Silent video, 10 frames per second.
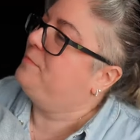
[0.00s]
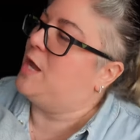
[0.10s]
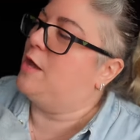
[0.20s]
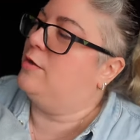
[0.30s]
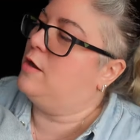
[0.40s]

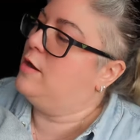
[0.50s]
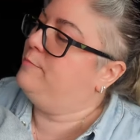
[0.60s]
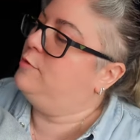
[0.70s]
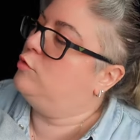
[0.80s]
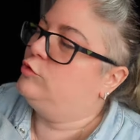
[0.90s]
And
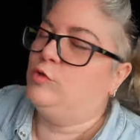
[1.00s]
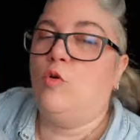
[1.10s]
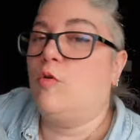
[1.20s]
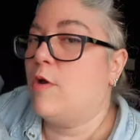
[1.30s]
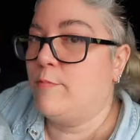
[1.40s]
I'm not
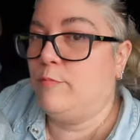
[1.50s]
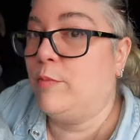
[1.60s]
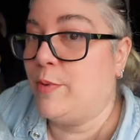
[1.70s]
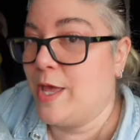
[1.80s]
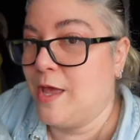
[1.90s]
sure I'm
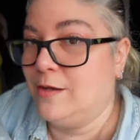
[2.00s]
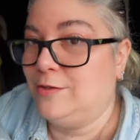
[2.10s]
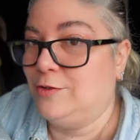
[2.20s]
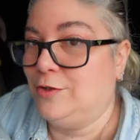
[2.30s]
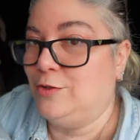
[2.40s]
prepared
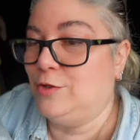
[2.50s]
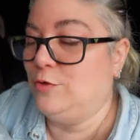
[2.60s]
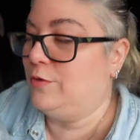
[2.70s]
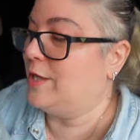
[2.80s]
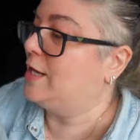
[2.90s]
to
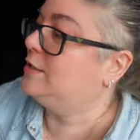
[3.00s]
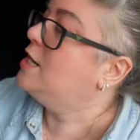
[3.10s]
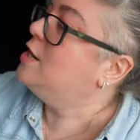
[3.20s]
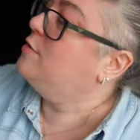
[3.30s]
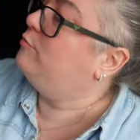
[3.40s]
do that.
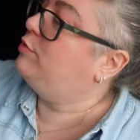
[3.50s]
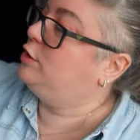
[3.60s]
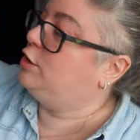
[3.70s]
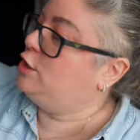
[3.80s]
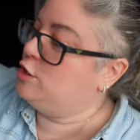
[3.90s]

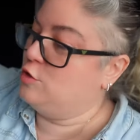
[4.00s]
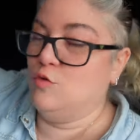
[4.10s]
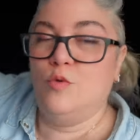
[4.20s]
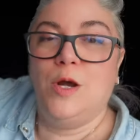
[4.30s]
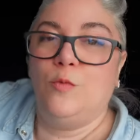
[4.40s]
But
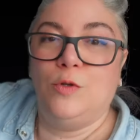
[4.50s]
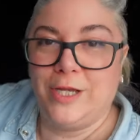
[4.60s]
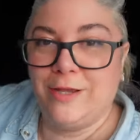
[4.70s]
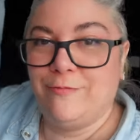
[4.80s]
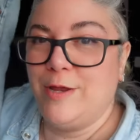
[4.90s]
you will
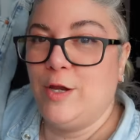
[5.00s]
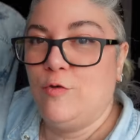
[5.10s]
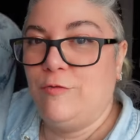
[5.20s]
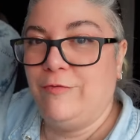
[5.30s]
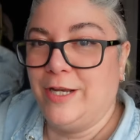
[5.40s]
give me
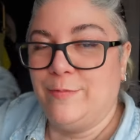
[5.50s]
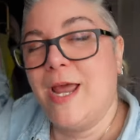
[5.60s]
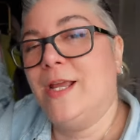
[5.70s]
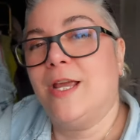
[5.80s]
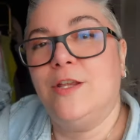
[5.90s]
your
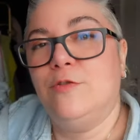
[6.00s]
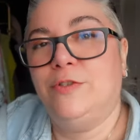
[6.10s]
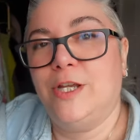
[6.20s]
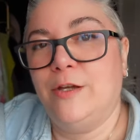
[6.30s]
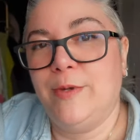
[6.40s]
feedback and you'll
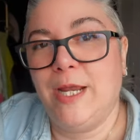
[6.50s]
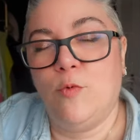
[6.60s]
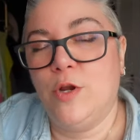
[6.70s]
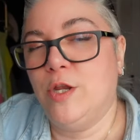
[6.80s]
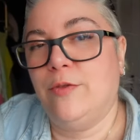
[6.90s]
tell me
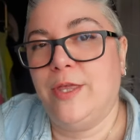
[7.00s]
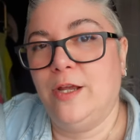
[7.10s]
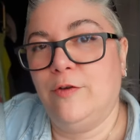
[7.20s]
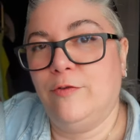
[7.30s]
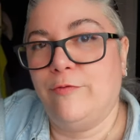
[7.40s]
what you
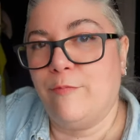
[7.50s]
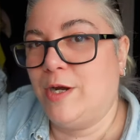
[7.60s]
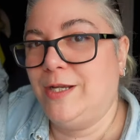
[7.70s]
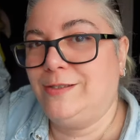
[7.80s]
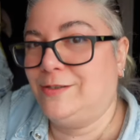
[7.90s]
think of
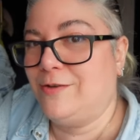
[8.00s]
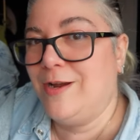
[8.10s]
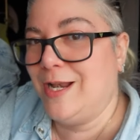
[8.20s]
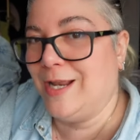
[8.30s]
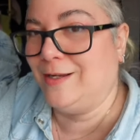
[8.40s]
my
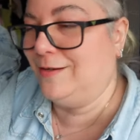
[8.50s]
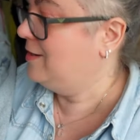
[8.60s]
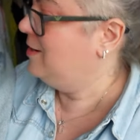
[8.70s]
styling